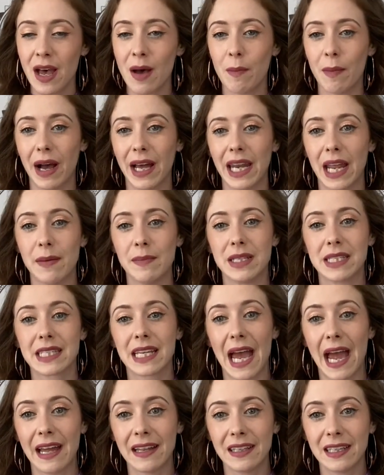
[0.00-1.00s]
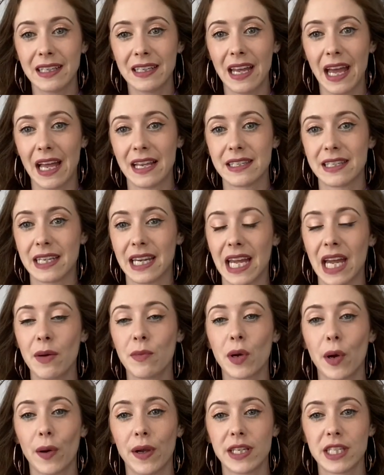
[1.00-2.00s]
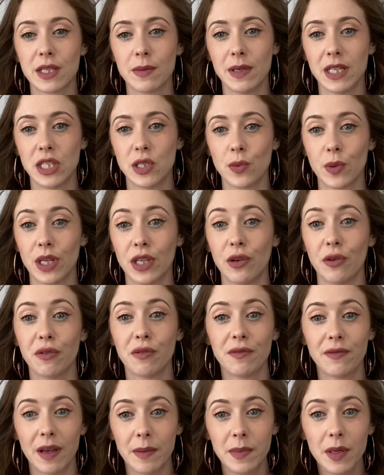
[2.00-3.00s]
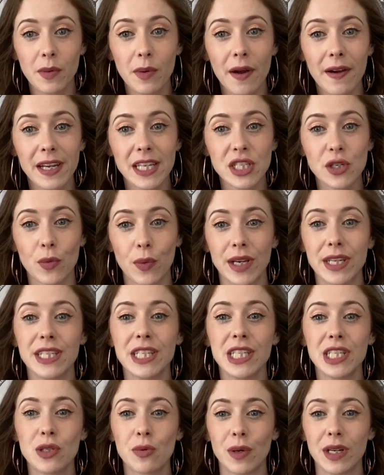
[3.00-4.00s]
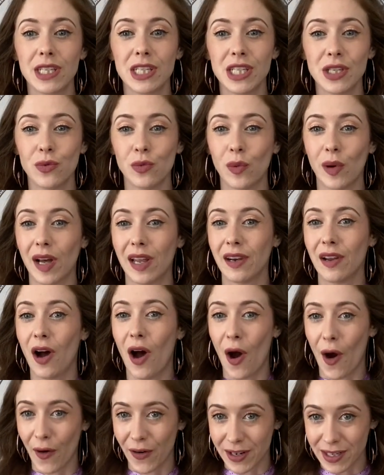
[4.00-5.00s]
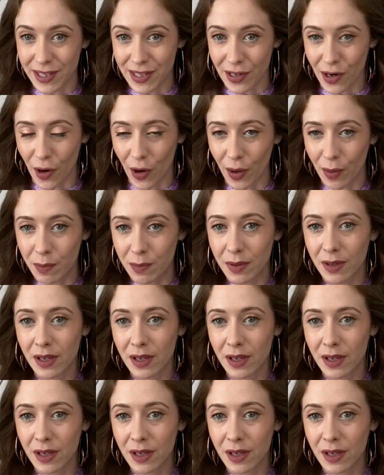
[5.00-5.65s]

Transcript: My name is Kaylin, and today I'm going to be doing your February 2021 horoscope.